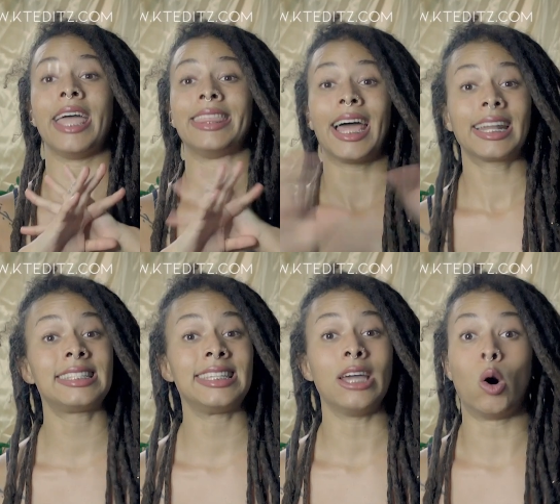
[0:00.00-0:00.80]
and that
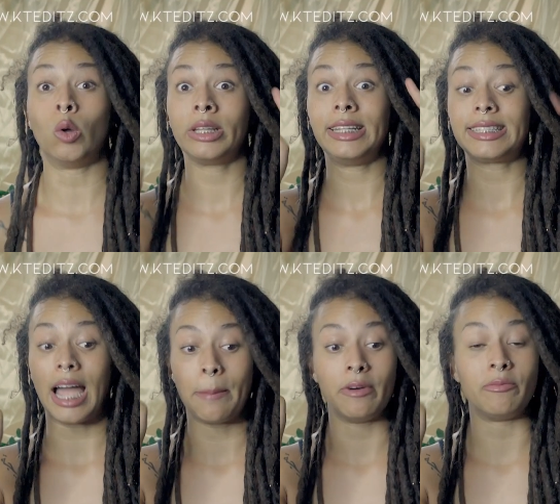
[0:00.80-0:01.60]
is the only
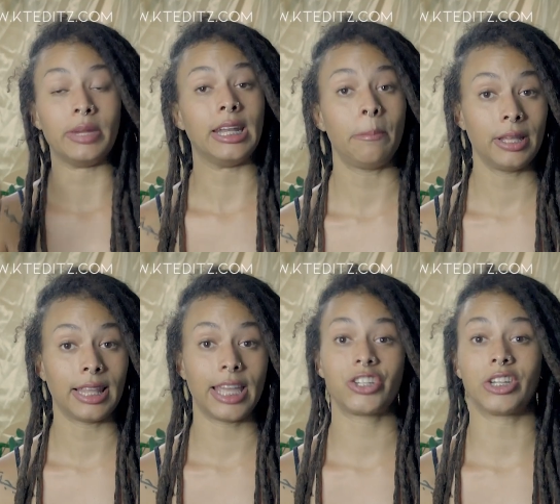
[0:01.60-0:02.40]
type of
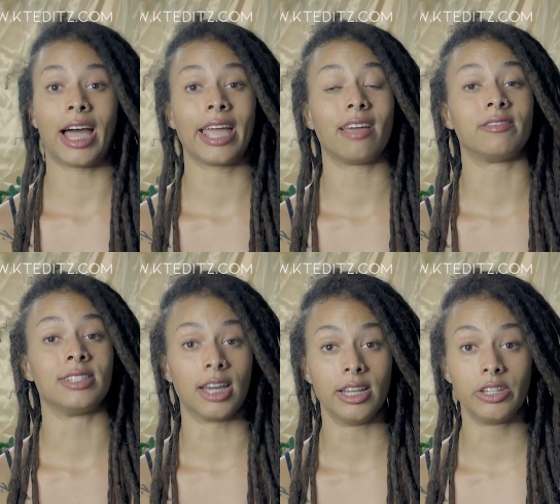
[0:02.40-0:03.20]
manipulation I have
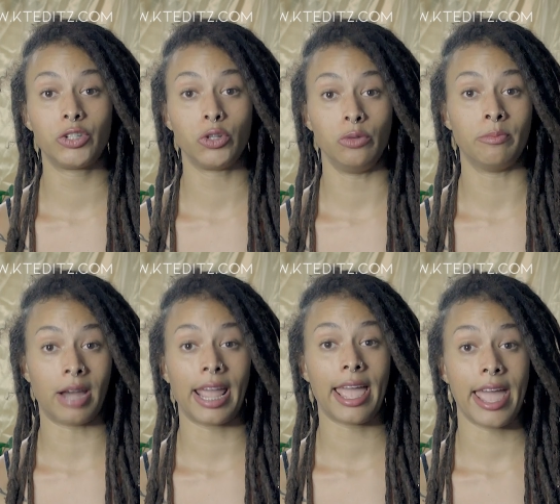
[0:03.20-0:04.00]
done to
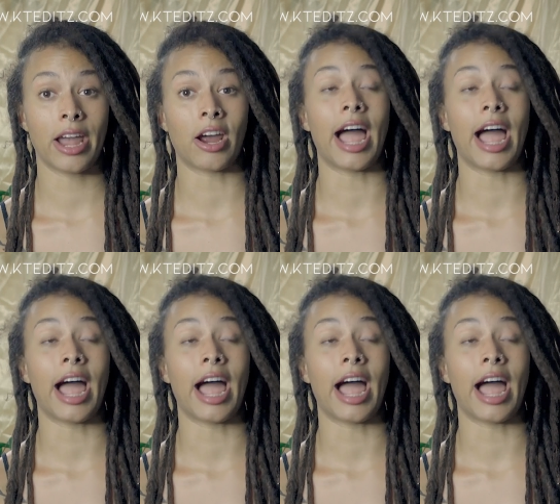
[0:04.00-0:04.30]
my hair.